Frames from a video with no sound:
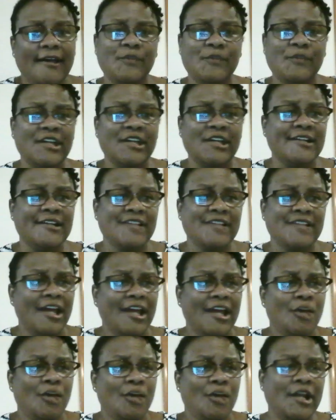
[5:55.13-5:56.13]
because
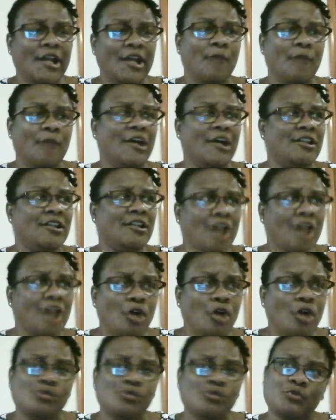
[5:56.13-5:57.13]
when I'm
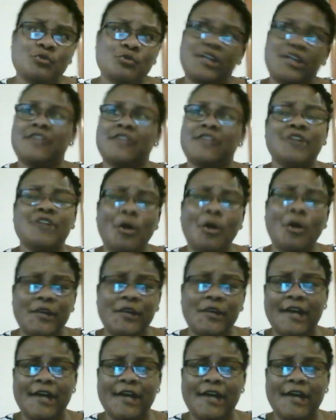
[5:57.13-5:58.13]
alone and no
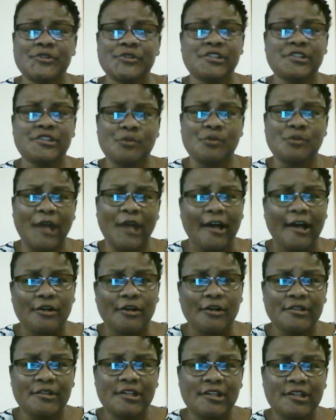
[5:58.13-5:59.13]
one else is around,
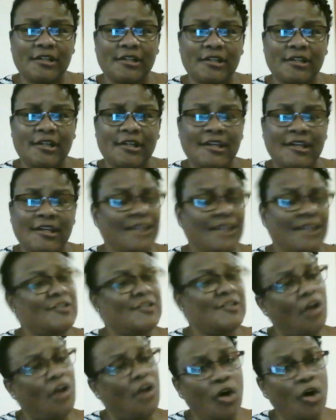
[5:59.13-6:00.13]
he's
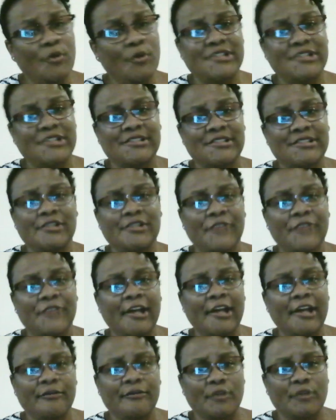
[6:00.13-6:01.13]
always still
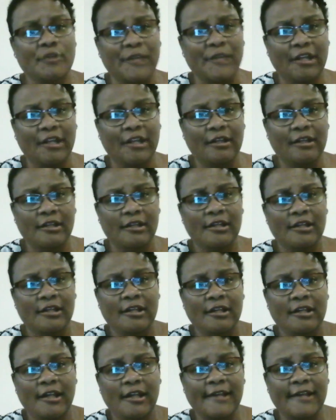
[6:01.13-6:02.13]
there for me.
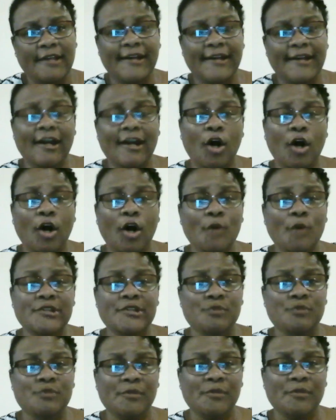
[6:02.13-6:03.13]
And I
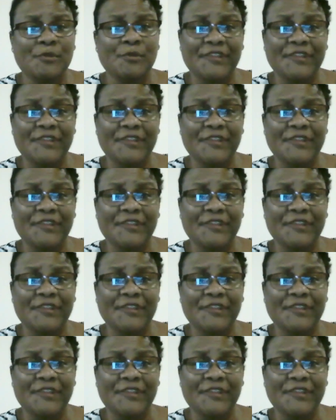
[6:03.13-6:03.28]
always remember